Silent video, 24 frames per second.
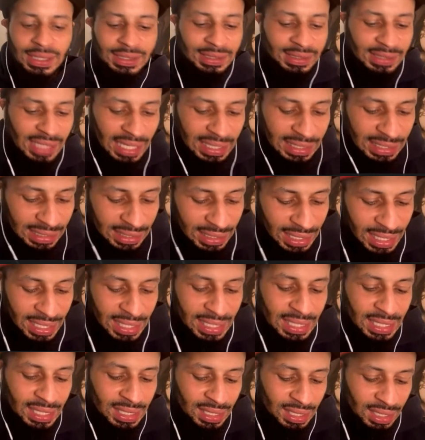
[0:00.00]
citing
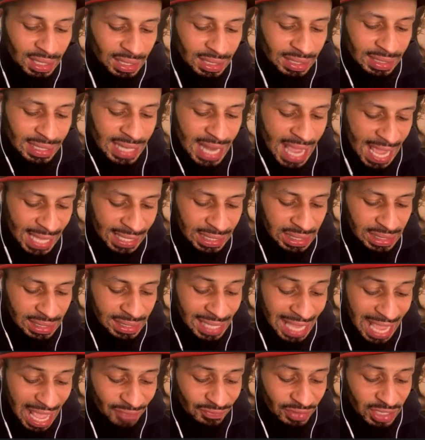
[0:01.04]
a nagging
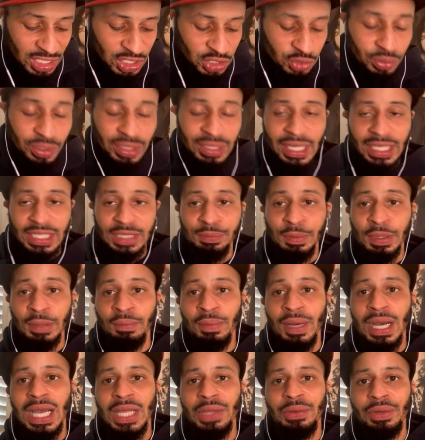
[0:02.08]
calf injury that's been
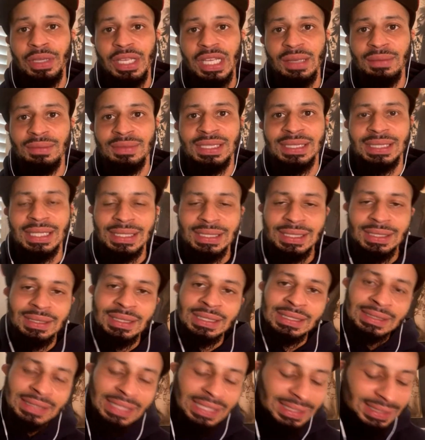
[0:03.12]
bothering him since the
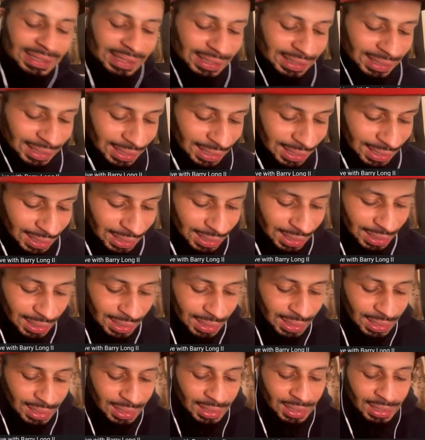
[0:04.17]
season.
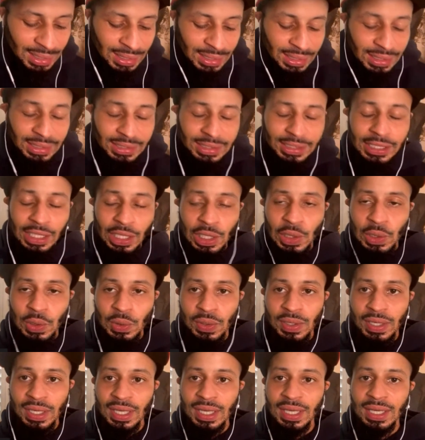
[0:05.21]

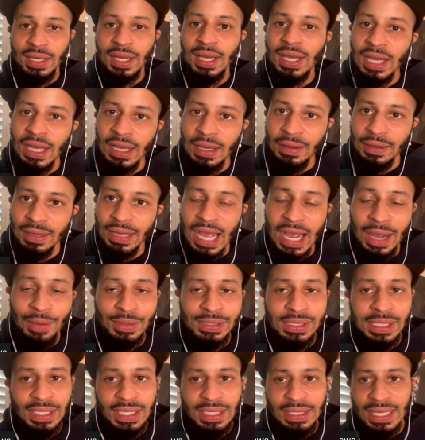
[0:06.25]
So I
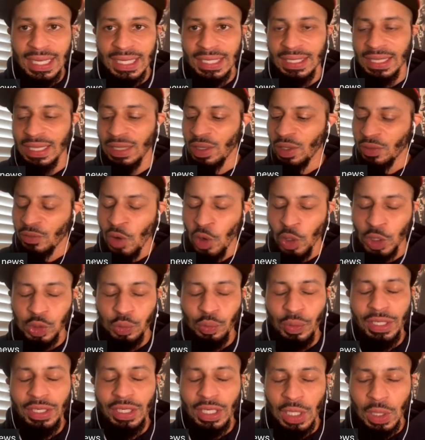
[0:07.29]
was looking at it, and of course
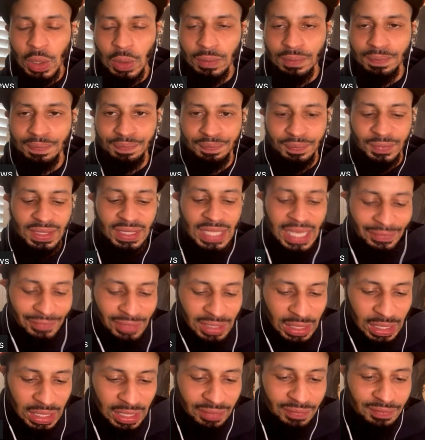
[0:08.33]
we know
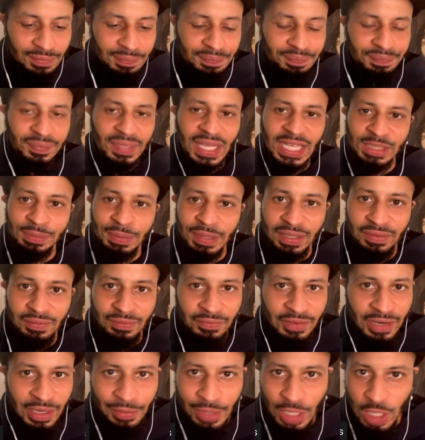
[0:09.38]
Kevin Love has been
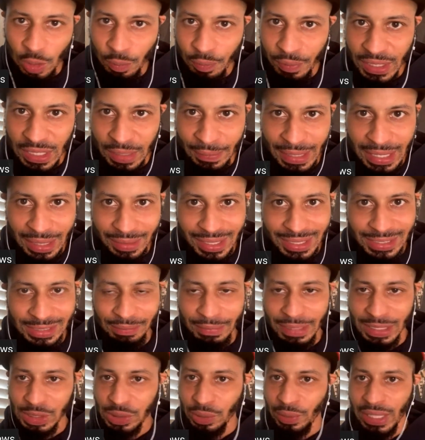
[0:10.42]
very open about his
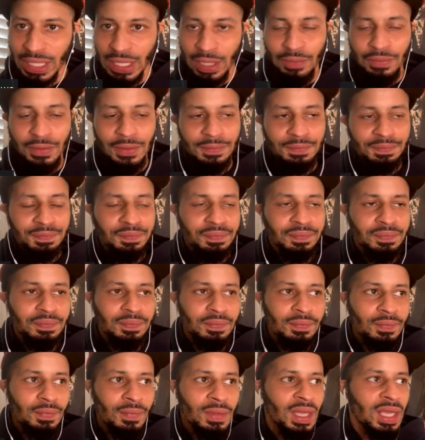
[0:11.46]
mental health.
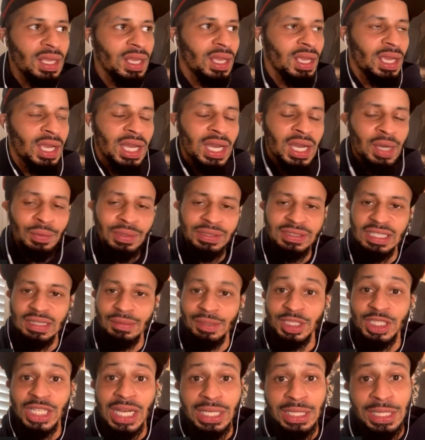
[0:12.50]
We've seen him
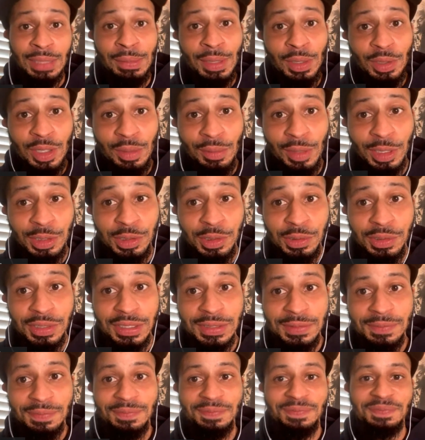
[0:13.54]
in chocolate milk commercials,